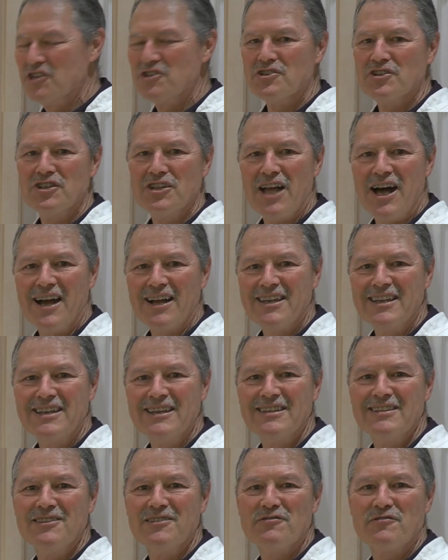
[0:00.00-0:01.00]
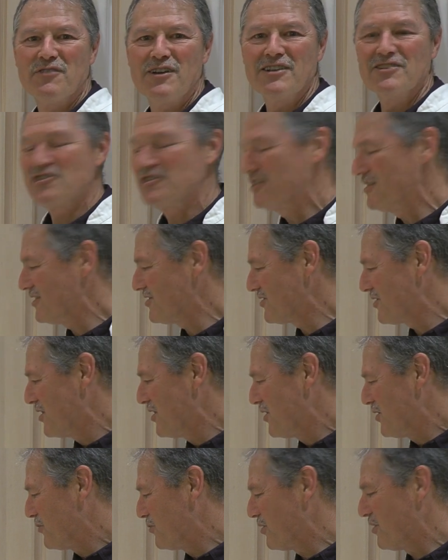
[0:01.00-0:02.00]
You're locking in the freshness
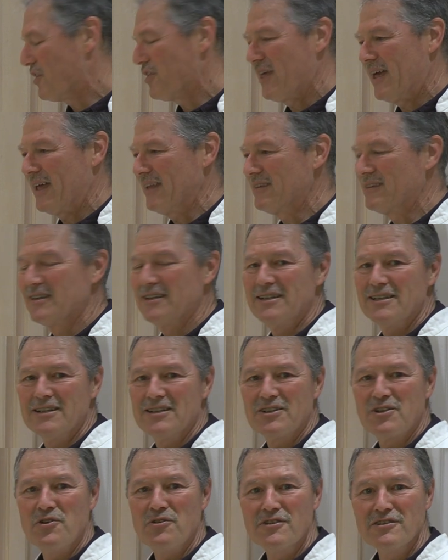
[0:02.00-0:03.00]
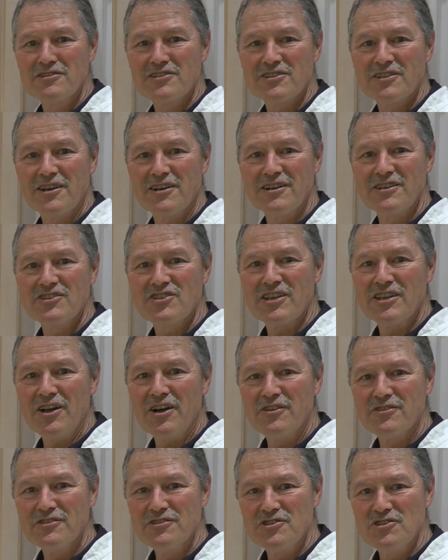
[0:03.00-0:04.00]
with that cornstarch and
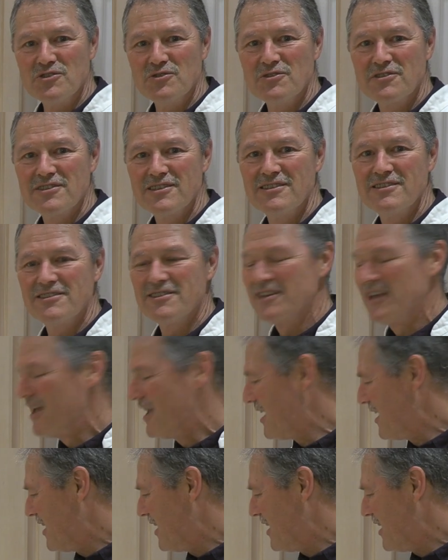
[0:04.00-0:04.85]
all the juices.